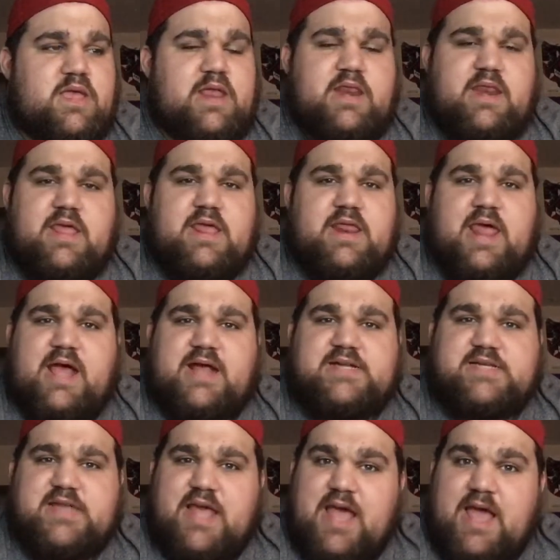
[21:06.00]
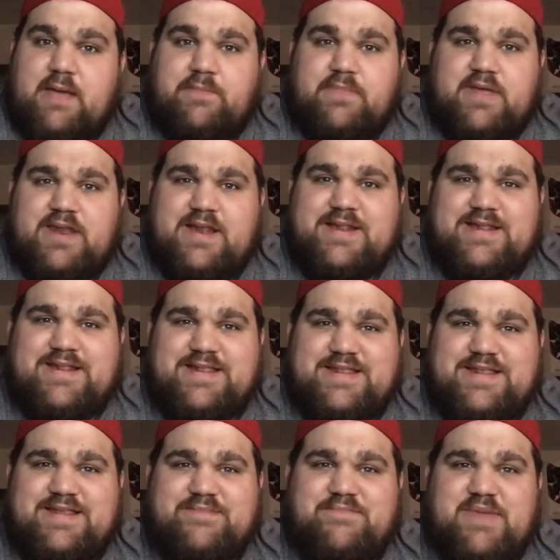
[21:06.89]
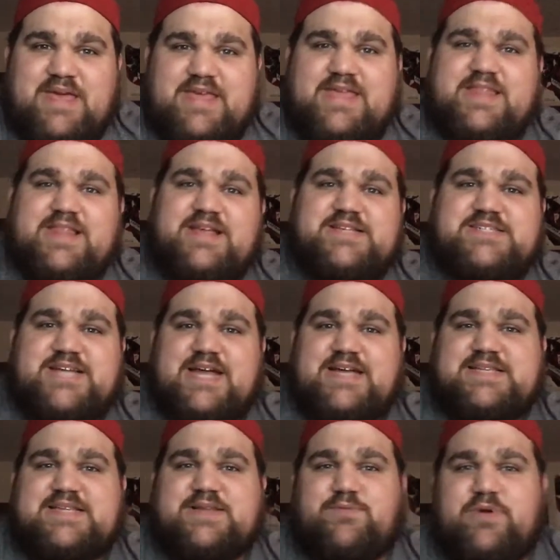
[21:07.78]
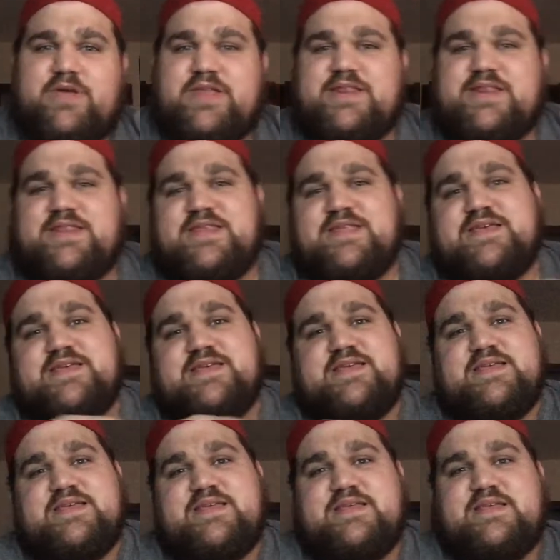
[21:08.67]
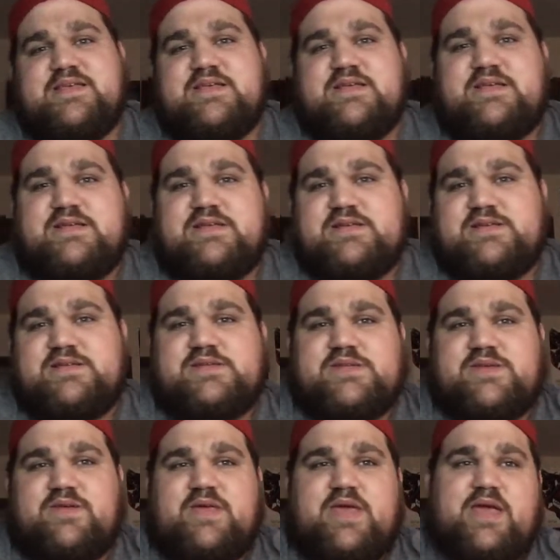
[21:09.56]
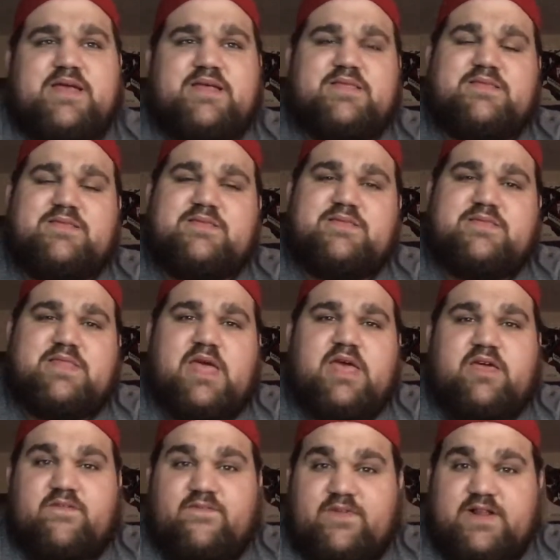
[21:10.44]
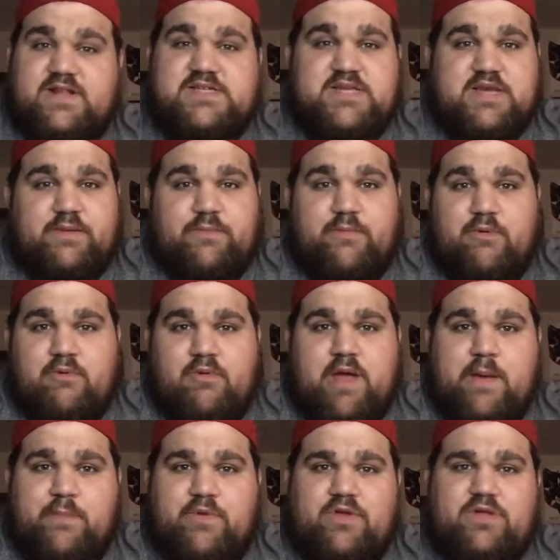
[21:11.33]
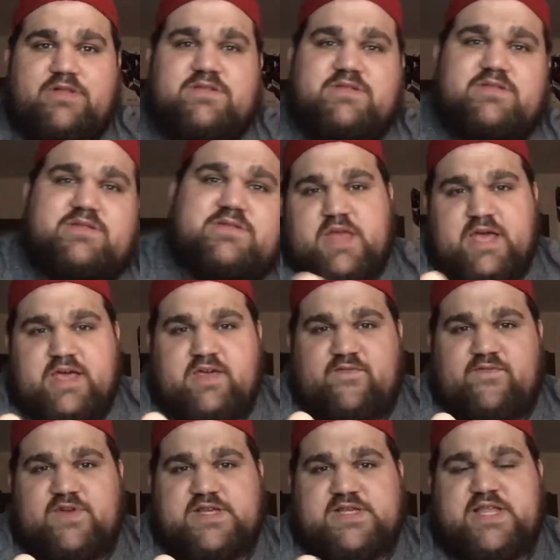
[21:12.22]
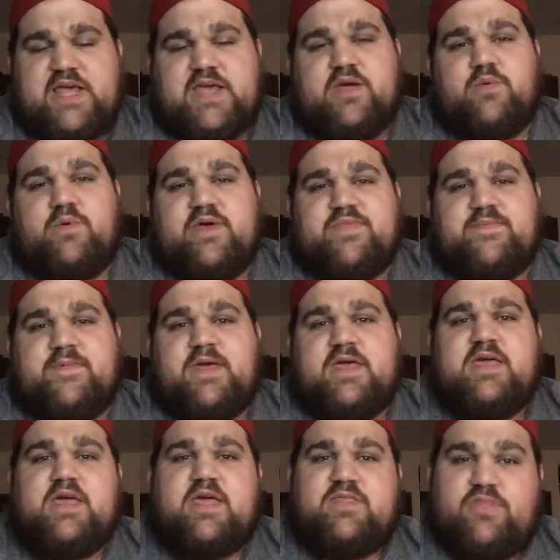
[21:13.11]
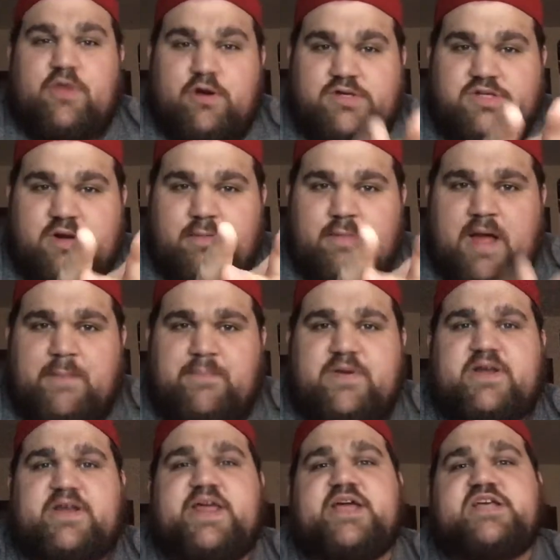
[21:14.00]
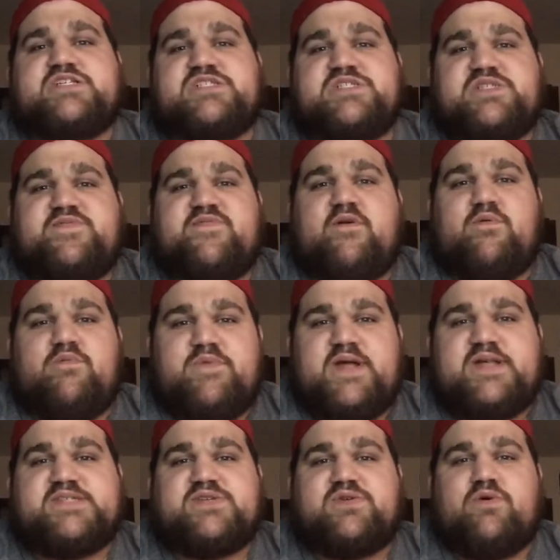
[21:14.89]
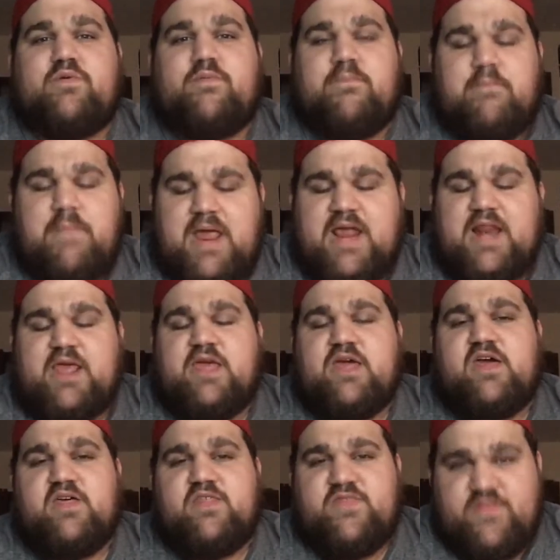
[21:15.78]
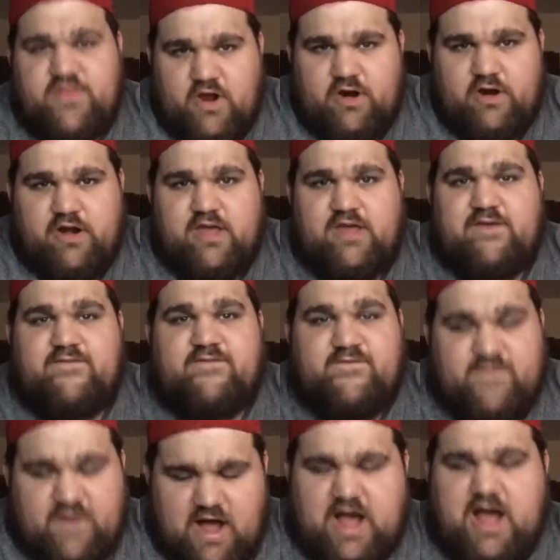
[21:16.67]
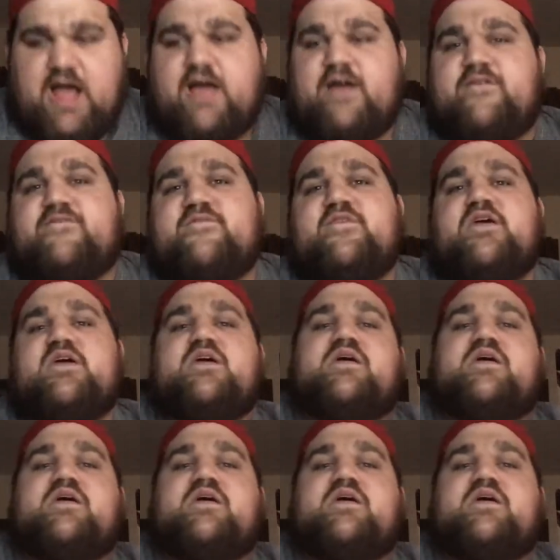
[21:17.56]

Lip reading: It has to happen. Becky Lynch has to win. So yeah, thank you for listening to Ramble. Thank you for sticking with me. Those are my predictions for WrestleMania 35.